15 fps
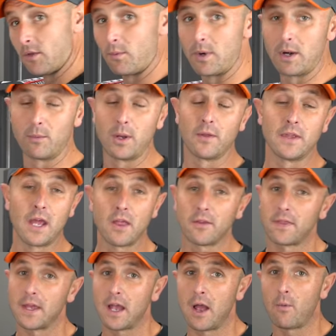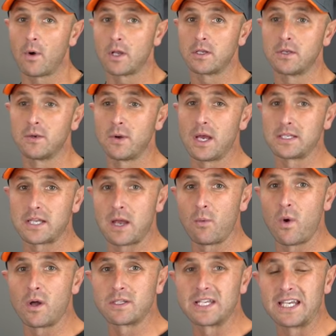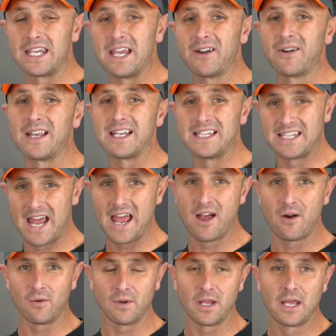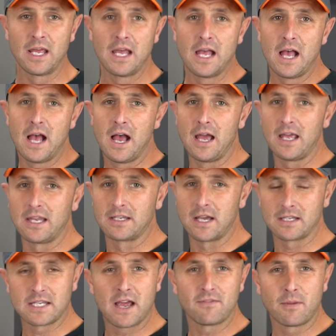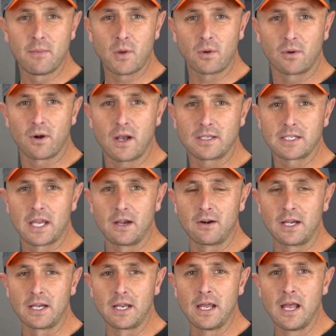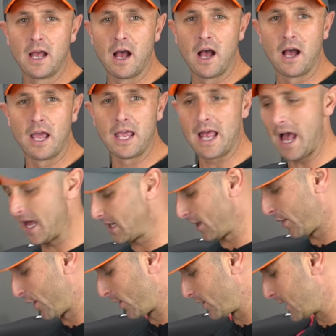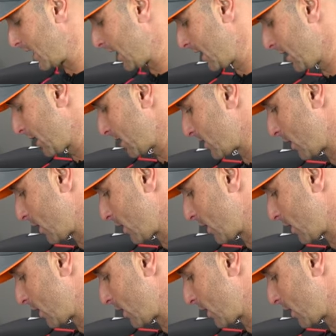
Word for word: to the rear wheel. The other thing I want to do is I want to gear it down. Uh, it does have the motocross gearing. Uh, it had a thirteen